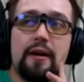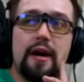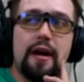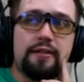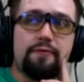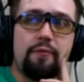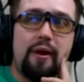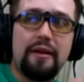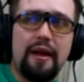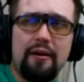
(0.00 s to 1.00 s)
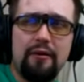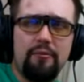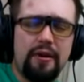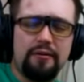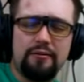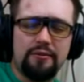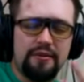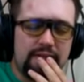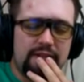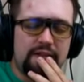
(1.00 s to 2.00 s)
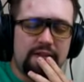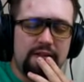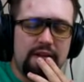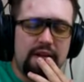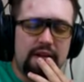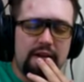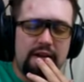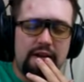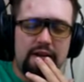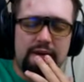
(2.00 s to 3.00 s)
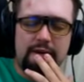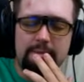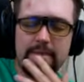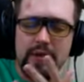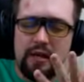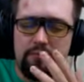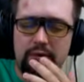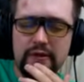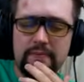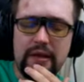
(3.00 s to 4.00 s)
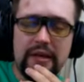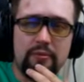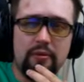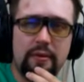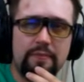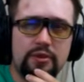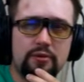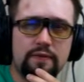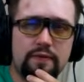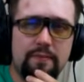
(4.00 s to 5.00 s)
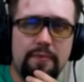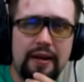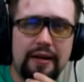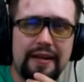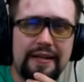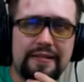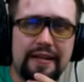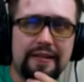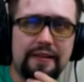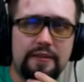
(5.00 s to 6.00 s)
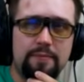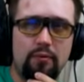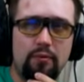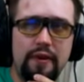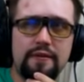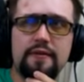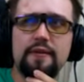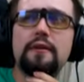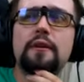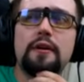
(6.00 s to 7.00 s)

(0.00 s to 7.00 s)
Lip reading: as of right now, we don't see any point in making more episodes for the podcast at this point.